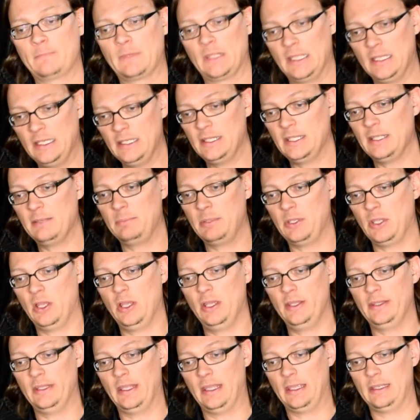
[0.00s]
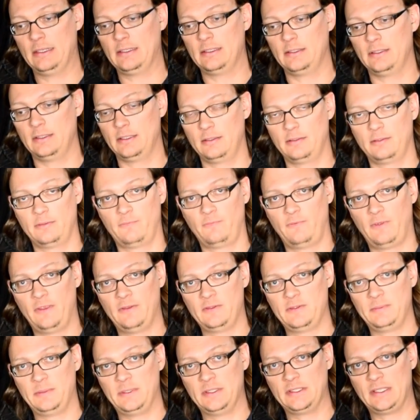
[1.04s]
Anything beyond that, the
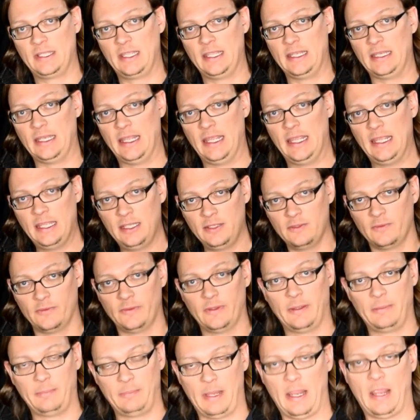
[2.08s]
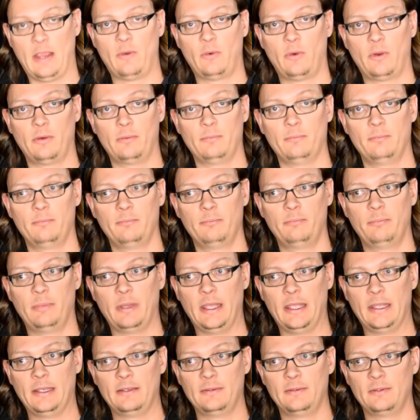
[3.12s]
5-speeds can handle that power,
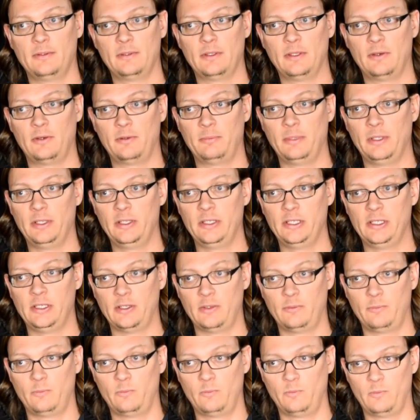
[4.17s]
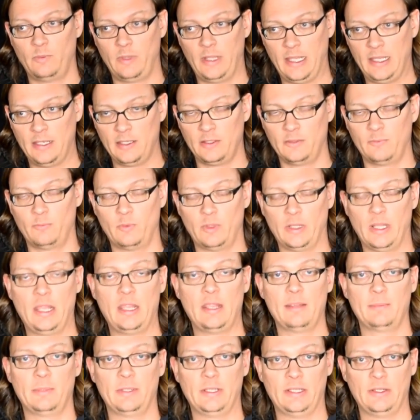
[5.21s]
but their ability to handle it
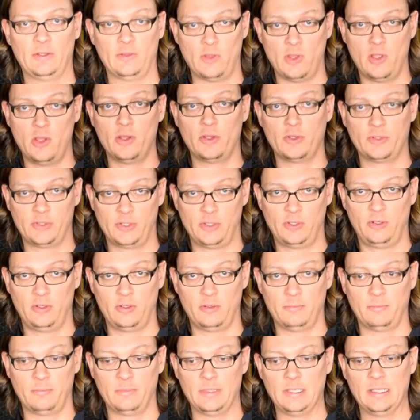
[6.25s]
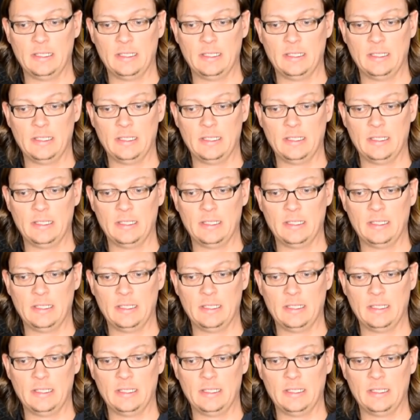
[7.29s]
reliably long-term